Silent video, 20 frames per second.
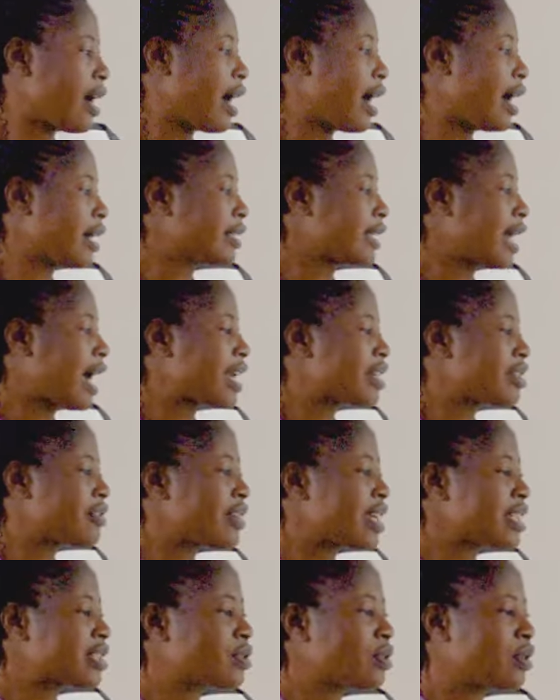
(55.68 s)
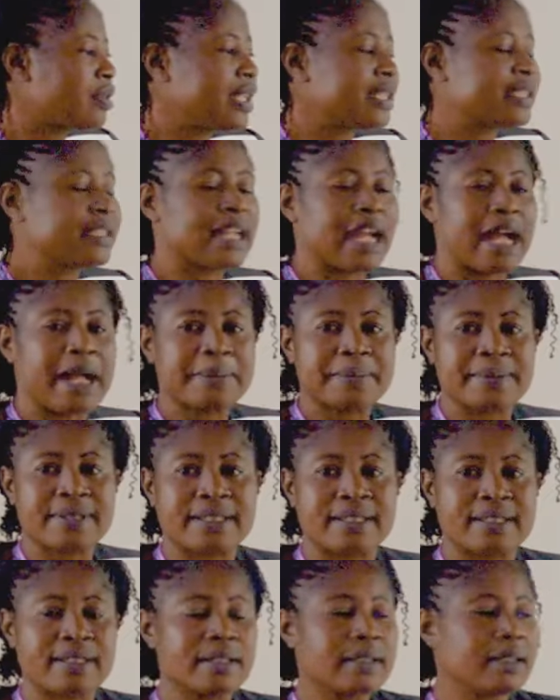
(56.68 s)
and address knowledge
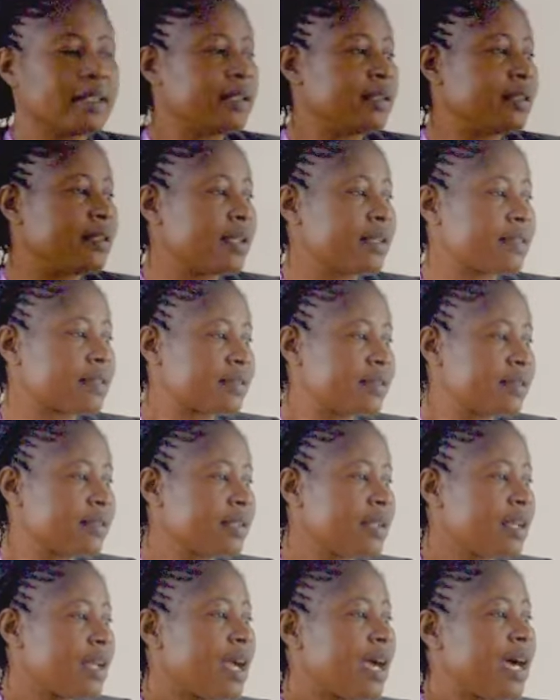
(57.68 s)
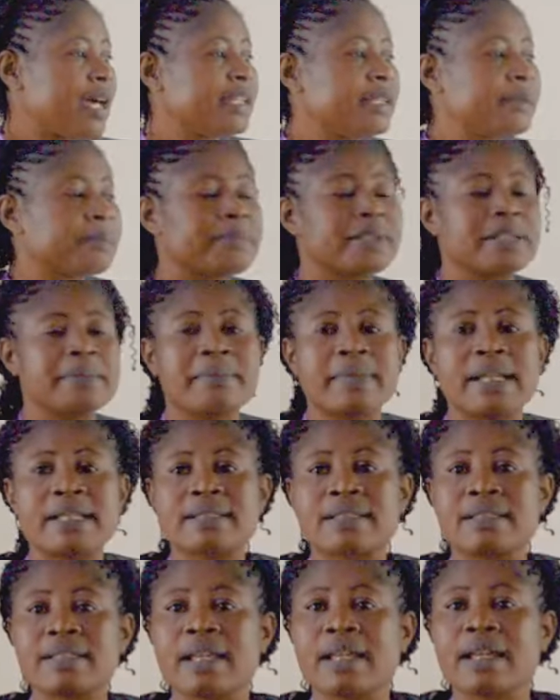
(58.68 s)
gaps in nursing and
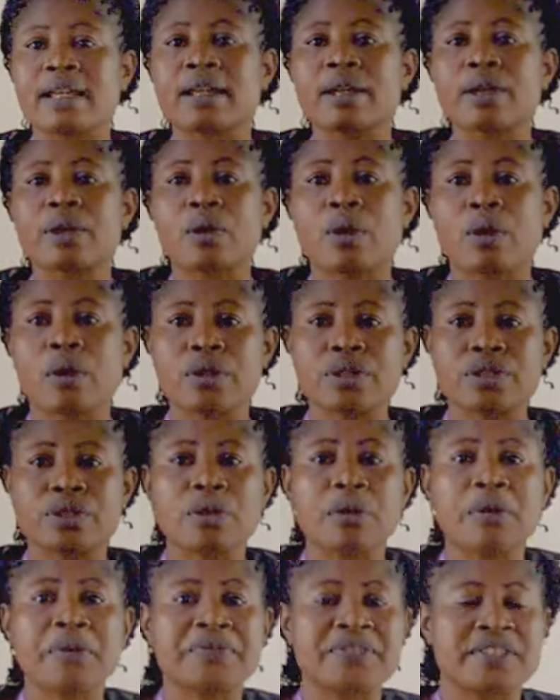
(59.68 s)
implement the culture of